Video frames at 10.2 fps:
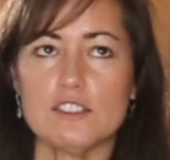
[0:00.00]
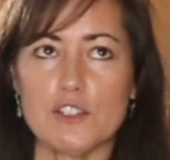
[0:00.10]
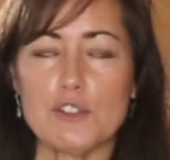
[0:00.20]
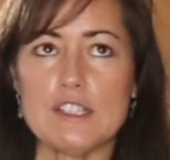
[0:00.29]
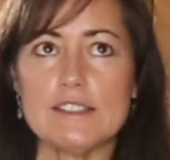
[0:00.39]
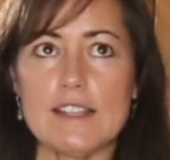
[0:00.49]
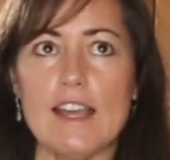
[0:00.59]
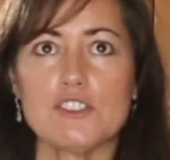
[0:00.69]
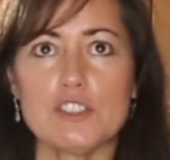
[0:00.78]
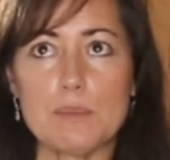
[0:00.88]
Zero is
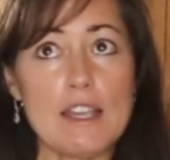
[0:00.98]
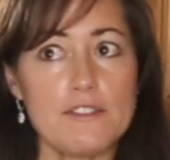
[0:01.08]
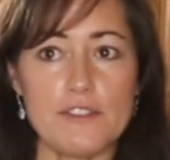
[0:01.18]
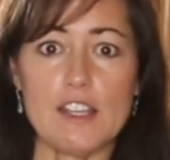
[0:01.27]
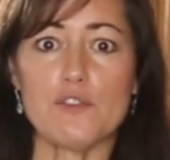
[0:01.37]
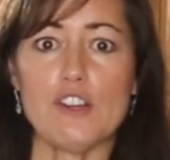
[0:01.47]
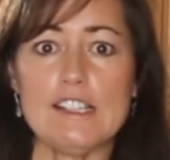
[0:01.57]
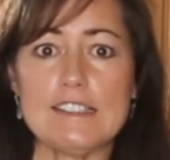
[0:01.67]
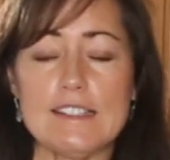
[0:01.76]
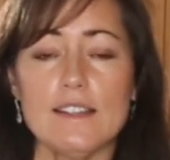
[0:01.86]
actually my
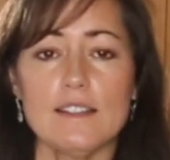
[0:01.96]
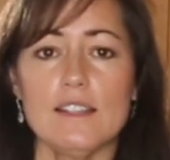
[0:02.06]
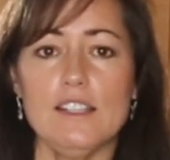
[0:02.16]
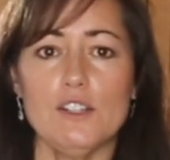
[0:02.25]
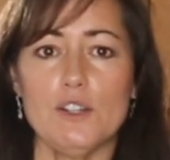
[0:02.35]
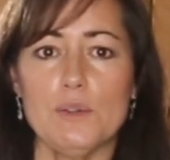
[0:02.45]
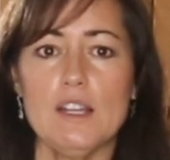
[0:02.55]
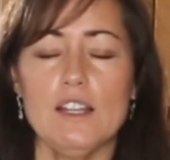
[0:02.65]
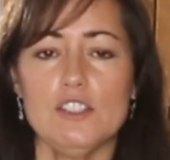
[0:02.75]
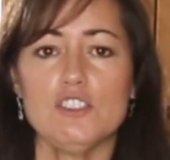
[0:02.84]
favorite keto
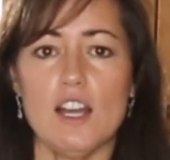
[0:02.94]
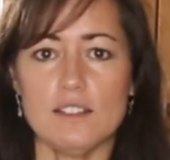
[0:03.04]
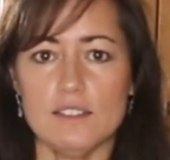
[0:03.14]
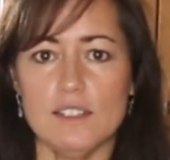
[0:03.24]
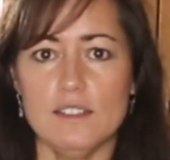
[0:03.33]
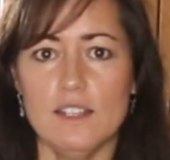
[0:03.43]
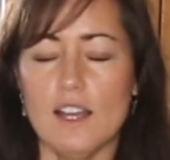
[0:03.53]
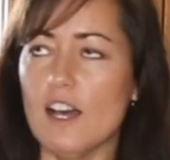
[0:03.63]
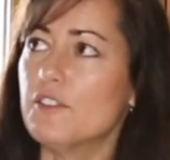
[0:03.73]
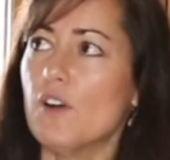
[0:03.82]
chocolate
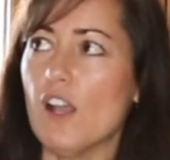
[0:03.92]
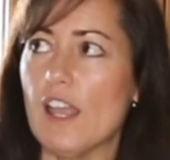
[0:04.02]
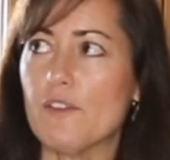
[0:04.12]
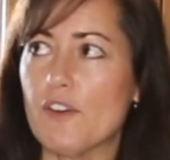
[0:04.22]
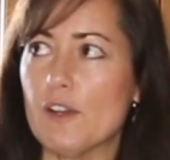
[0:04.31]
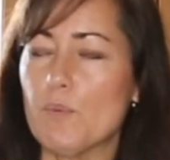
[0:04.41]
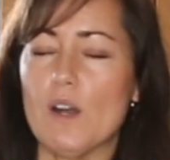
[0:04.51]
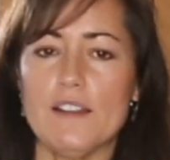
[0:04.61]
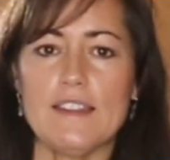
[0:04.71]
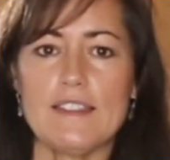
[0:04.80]
of every
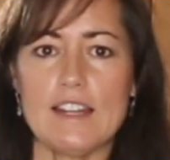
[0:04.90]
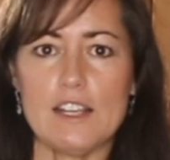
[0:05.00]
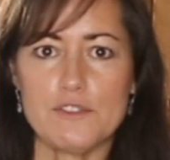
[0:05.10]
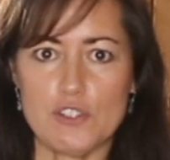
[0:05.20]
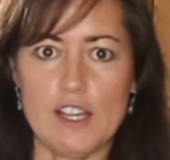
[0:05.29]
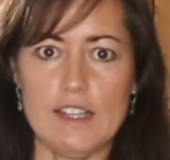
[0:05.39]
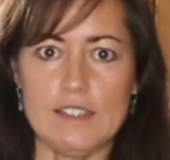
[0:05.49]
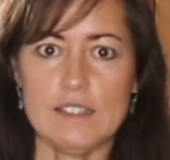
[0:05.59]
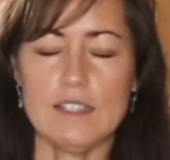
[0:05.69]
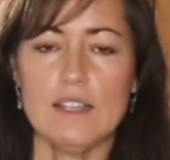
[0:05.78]
one that I've tried.